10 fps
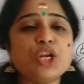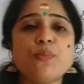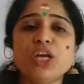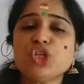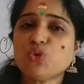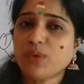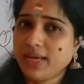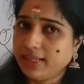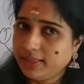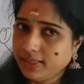they remain
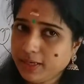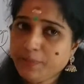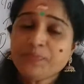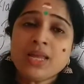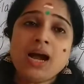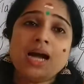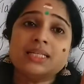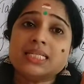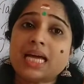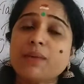together,
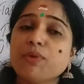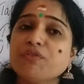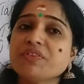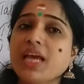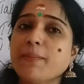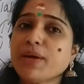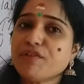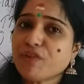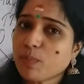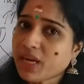at the time of
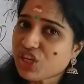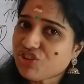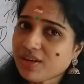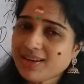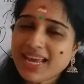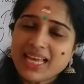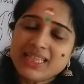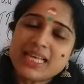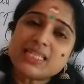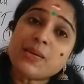gamete formation,
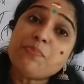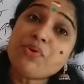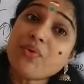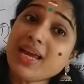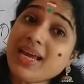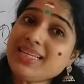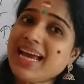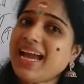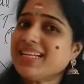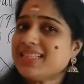they separate
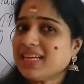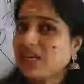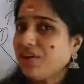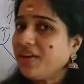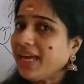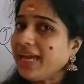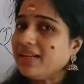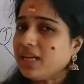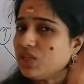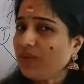and
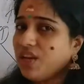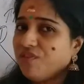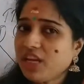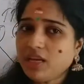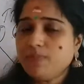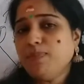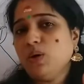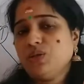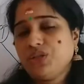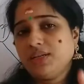segregate. That's very, very
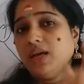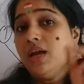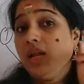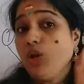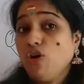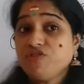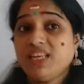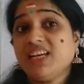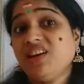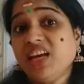important. Law of
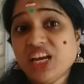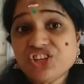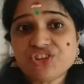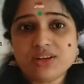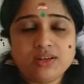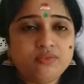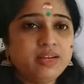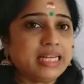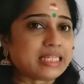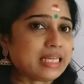segregation.
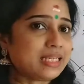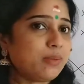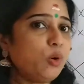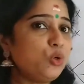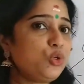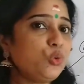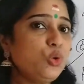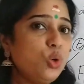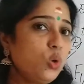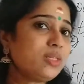We discussed about
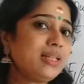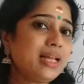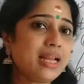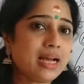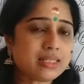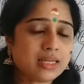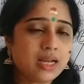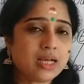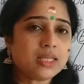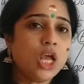2 laws in the last
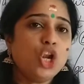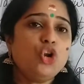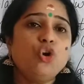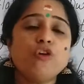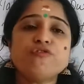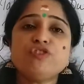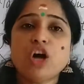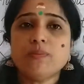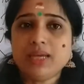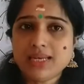class. Law of
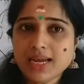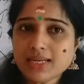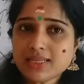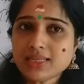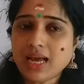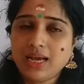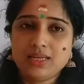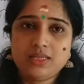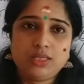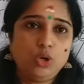dominance
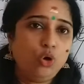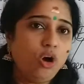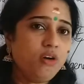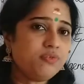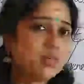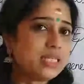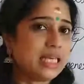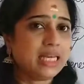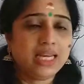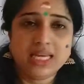and law of
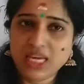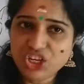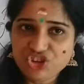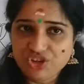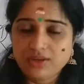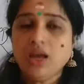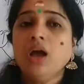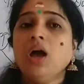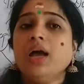segregation.